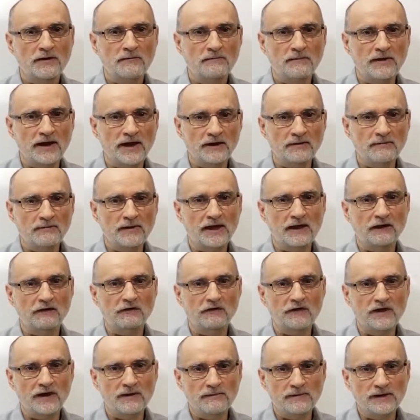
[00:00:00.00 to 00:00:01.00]
man-made
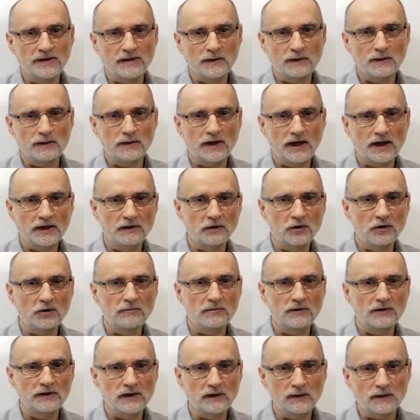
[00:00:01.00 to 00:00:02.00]
famines, and
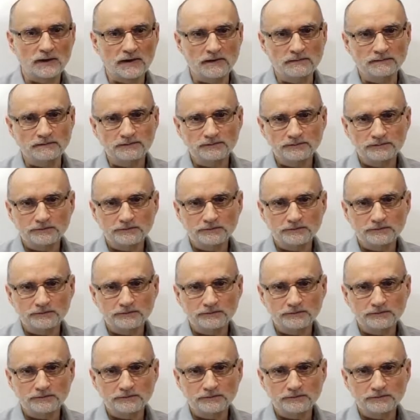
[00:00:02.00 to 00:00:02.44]
communism.